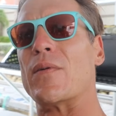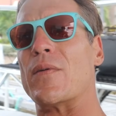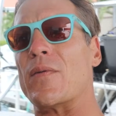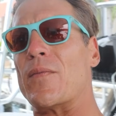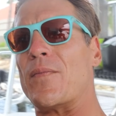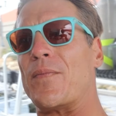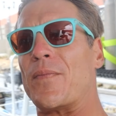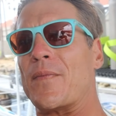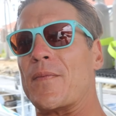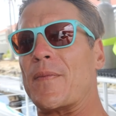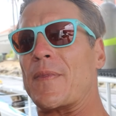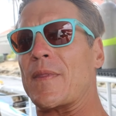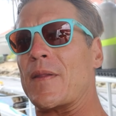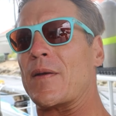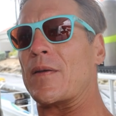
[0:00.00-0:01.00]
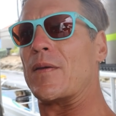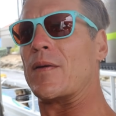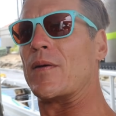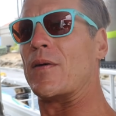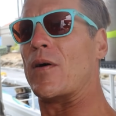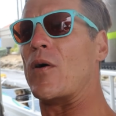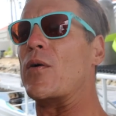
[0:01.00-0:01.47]
down an engine.
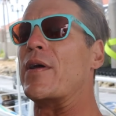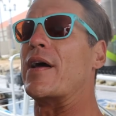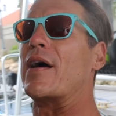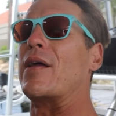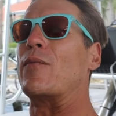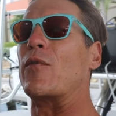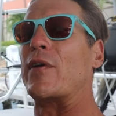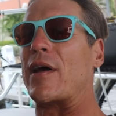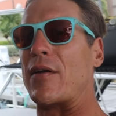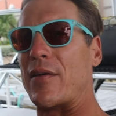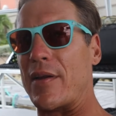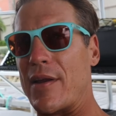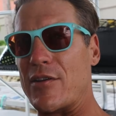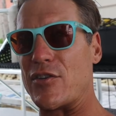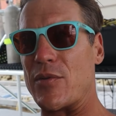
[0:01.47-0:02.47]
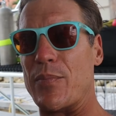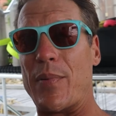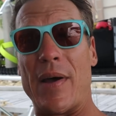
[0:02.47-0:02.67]
Oh yeah, and we're down an engine.